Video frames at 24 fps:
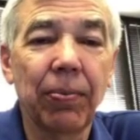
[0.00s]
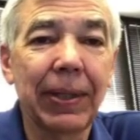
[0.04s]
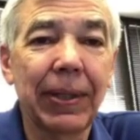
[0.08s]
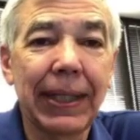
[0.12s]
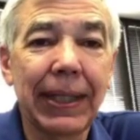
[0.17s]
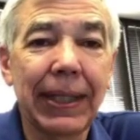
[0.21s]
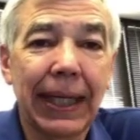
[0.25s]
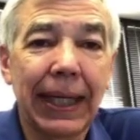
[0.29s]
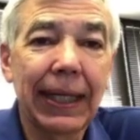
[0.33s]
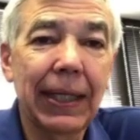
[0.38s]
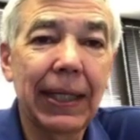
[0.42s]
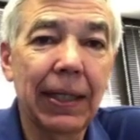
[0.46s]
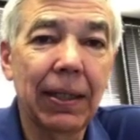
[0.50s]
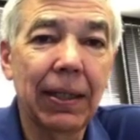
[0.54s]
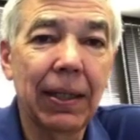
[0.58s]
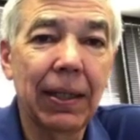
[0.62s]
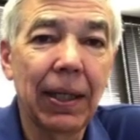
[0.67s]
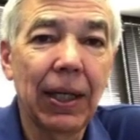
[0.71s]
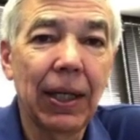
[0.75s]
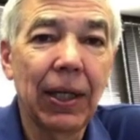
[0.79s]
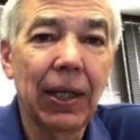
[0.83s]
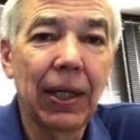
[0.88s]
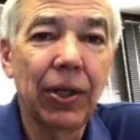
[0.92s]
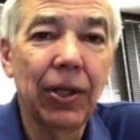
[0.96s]
But they can
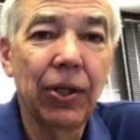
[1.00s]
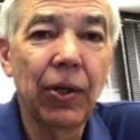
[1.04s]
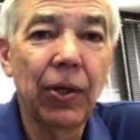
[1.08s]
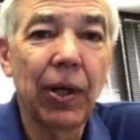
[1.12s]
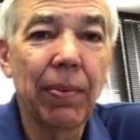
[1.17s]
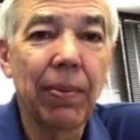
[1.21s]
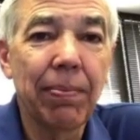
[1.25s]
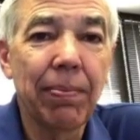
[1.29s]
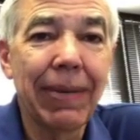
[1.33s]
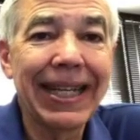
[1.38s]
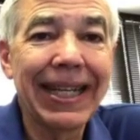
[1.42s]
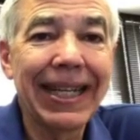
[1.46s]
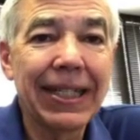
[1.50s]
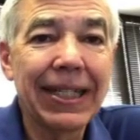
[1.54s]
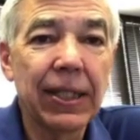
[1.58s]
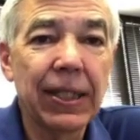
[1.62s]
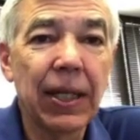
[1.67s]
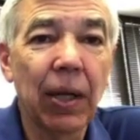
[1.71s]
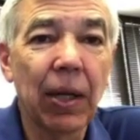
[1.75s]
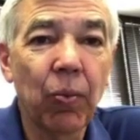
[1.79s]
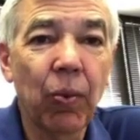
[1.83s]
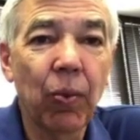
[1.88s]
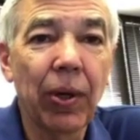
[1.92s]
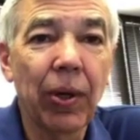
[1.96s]
do it
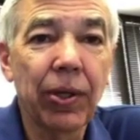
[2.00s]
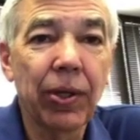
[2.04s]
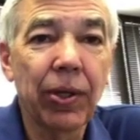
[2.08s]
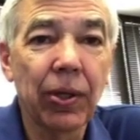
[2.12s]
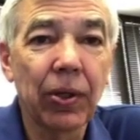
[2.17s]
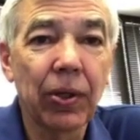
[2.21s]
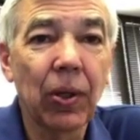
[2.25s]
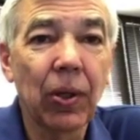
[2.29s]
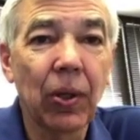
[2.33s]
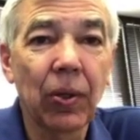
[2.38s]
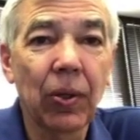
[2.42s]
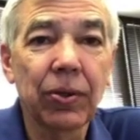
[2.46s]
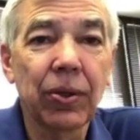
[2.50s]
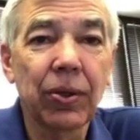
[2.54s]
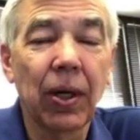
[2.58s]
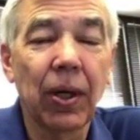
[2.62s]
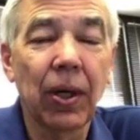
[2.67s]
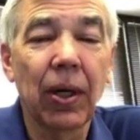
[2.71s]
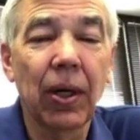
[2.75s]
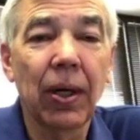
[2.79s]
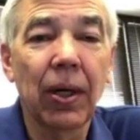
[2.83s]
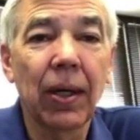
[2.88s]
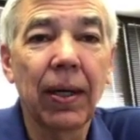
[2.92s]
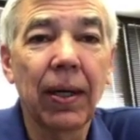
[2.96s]
based on what their goals
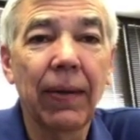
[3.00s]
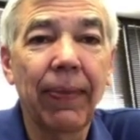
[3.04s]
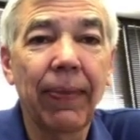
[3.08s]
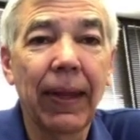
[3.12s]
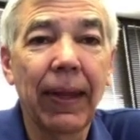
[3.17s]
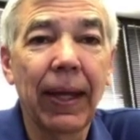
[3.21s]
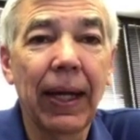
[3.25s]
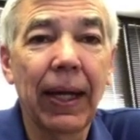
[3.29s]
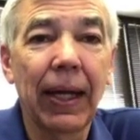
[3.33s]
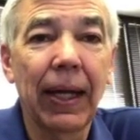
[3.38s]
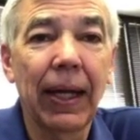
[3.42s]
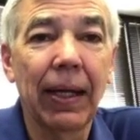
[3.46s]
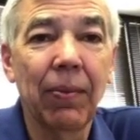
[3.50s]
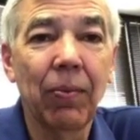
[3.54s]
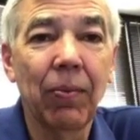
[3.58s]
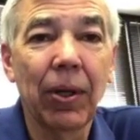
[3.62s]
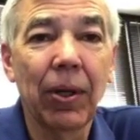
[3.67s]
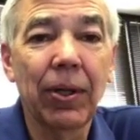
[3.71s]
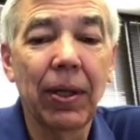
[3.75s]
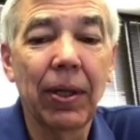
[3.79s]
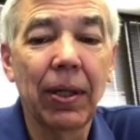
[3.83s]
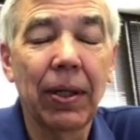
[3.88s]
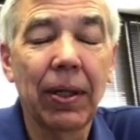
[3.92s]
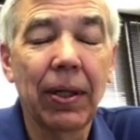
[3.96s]
are and
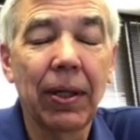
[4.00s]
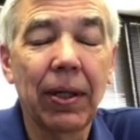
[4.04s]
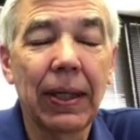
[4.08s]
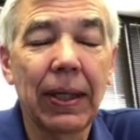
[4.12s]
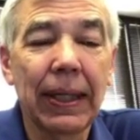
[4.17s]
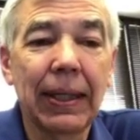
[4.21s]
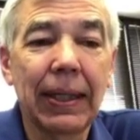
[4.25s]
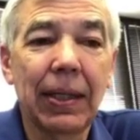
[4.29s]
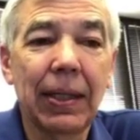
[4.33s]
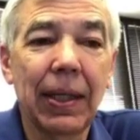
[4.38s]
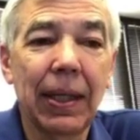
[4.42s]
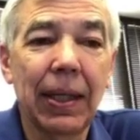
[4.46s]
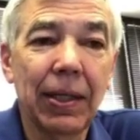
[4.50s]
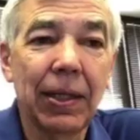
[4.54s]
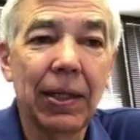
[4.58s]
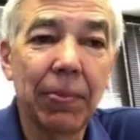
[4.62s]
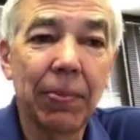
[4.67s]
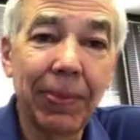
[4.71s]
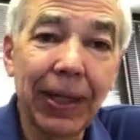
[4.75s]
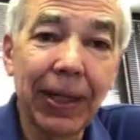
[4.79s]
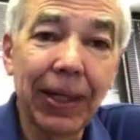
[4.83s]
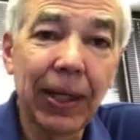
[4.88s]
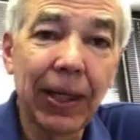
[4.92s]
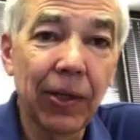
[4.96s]
what their
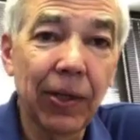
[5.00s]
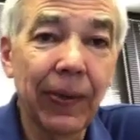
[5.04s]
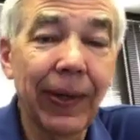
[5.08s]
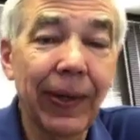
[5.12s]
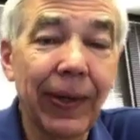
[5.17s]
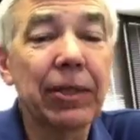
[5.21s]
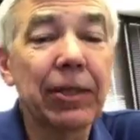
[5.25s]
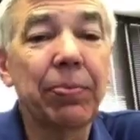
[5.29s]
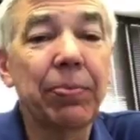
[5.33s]
depending on their